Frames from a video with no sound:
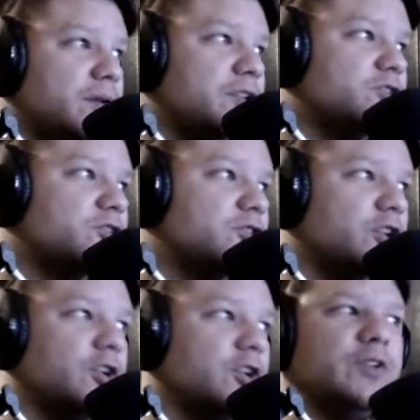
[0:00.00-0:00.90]
there's
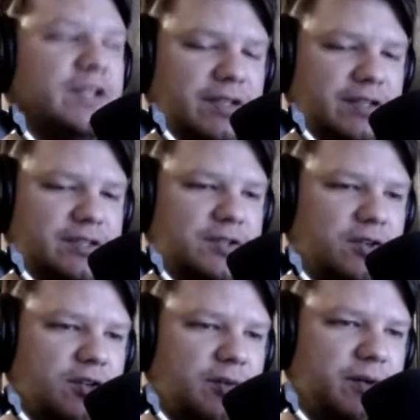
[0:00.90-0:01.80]
certainly a lot to
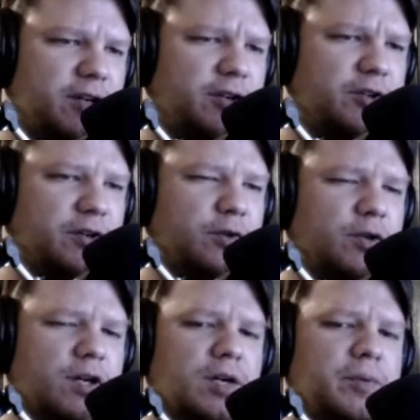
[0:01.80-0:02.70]
talk about. Are are you
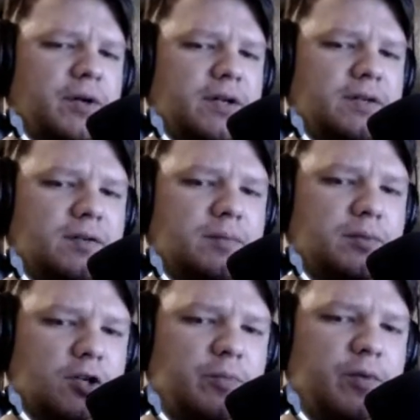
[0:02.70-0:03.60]
caught up on
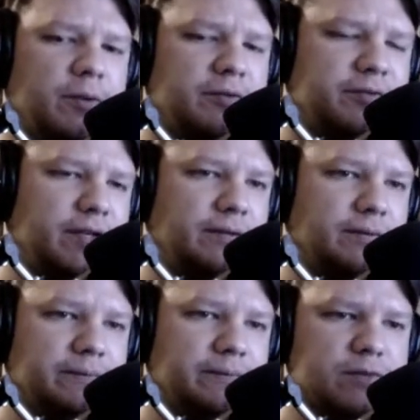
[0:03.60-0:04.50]
Book of Boba Fett?
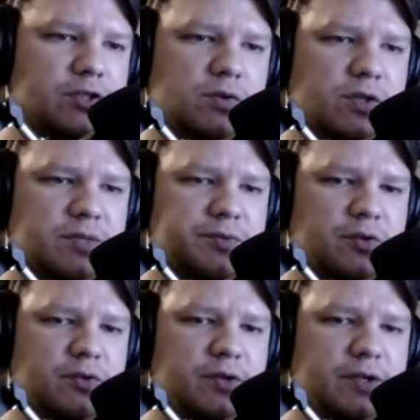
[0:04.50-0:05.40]
Did you watch
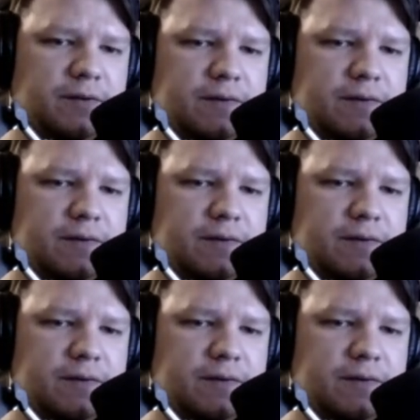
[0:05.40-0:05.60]
episode uh, three?